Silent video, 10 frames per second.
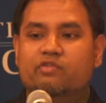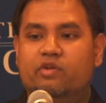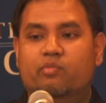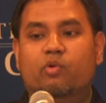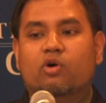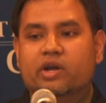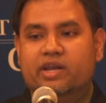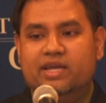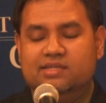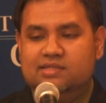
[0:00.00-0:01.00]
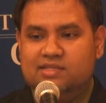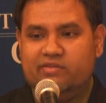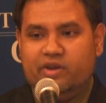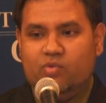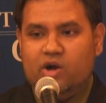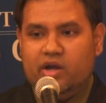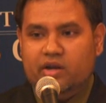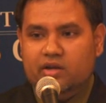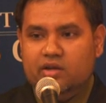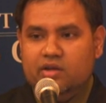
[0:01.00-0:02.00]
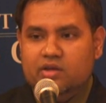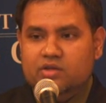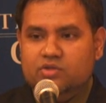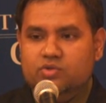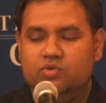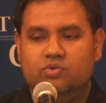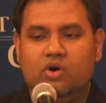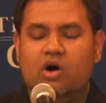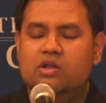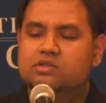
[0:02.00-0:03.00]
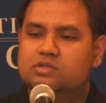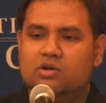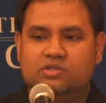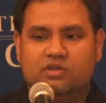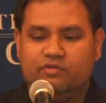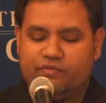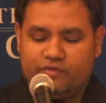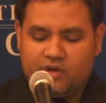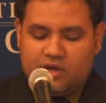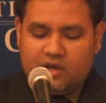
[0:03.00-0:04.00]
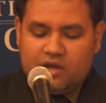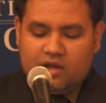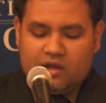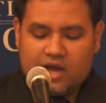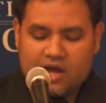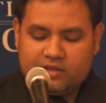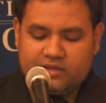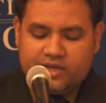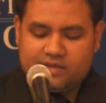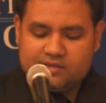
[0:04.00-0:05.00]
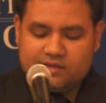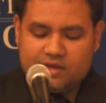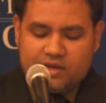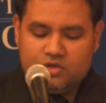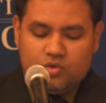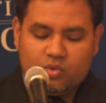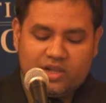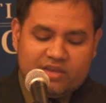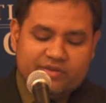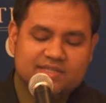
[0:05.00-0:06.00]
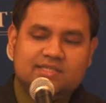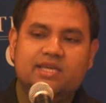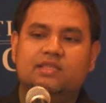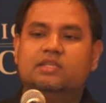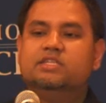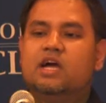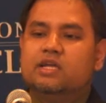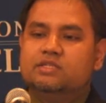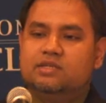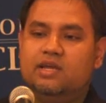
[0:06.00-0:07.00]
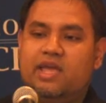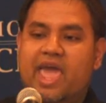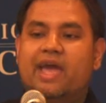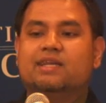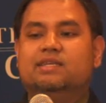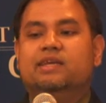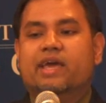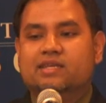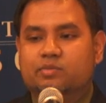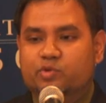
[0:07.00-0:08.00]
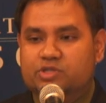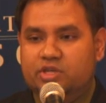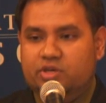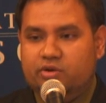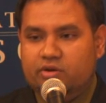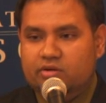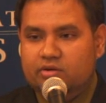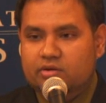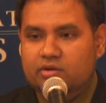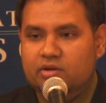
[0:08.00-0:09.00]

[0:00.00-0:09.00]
not even born in 1971 to all sorts of other things. You will even see the judge acting as a prosecutor,